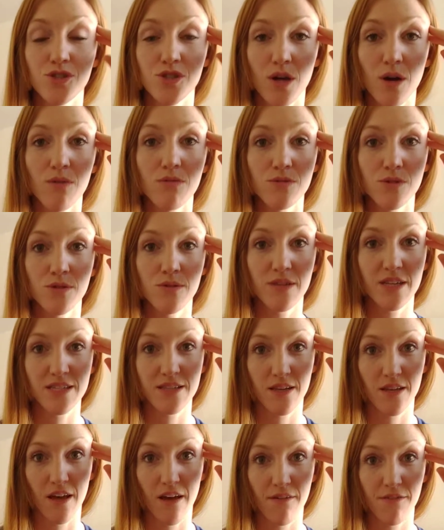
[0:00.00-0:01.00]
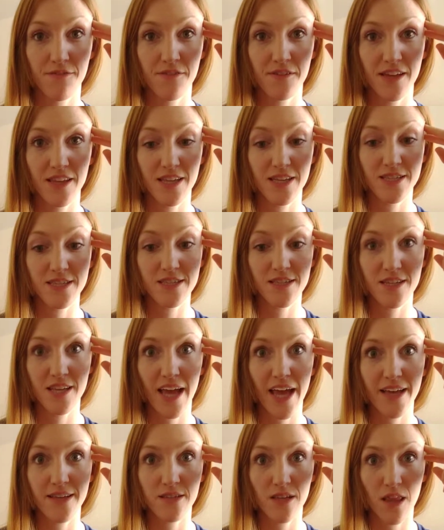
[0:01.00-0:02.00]
don't do this enough. This
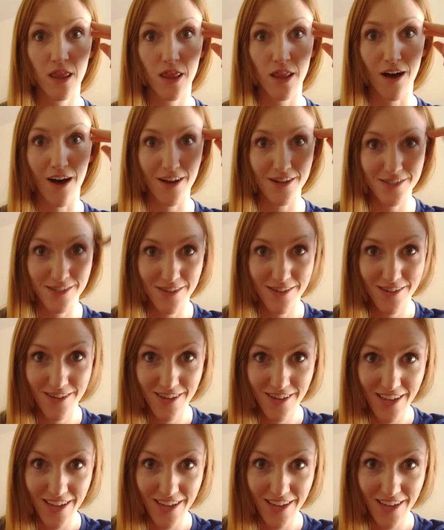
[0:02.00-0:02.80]
takes a lot.